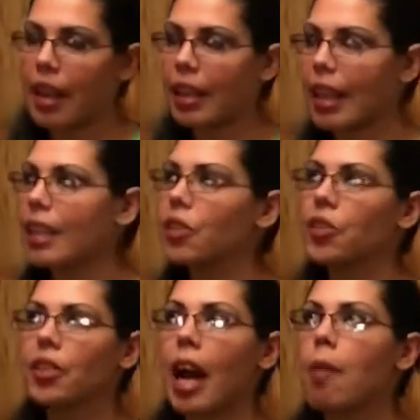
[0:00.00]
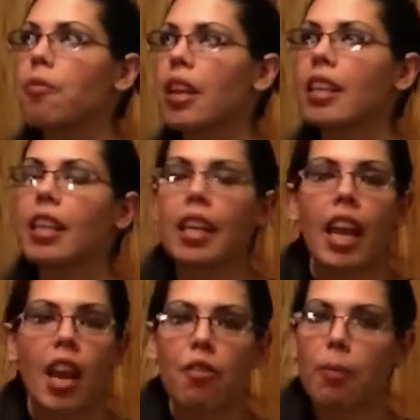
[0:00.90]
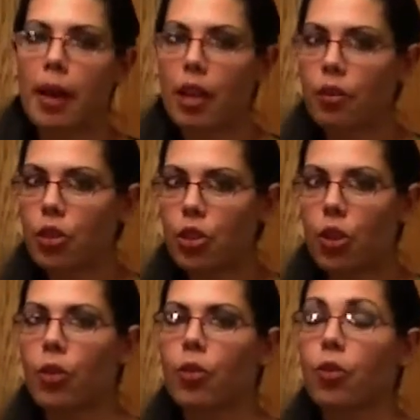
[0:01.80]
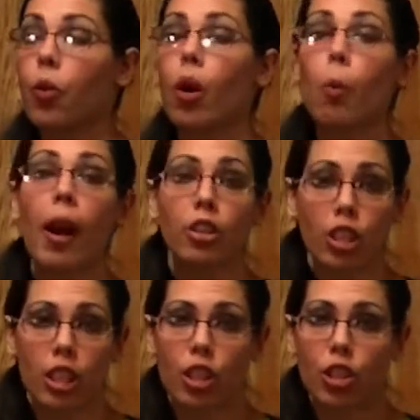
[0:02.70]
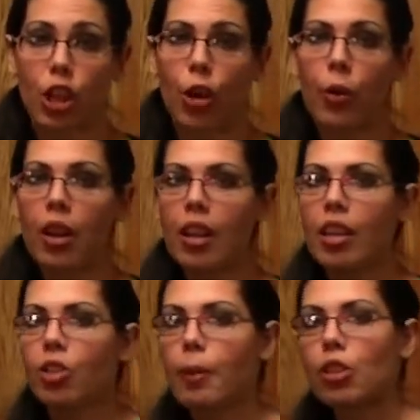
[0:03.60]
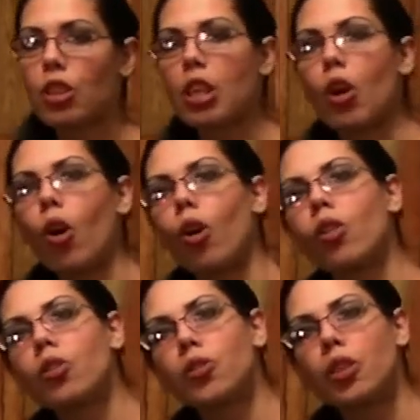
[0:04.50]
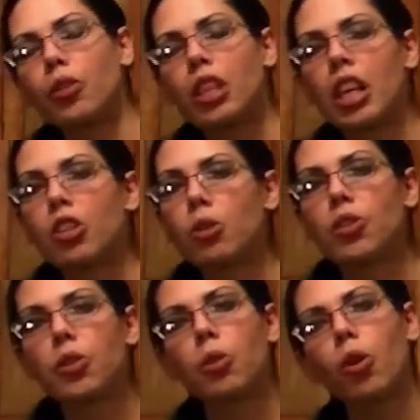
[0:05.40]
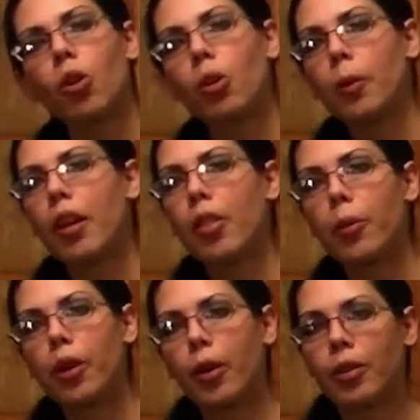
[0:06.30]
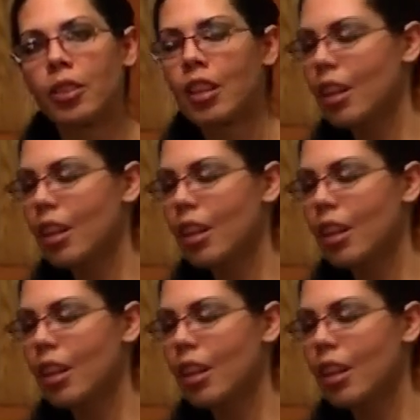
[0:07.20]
I can't stop thanking everybody for watching the show, especially all those different countries all around the world.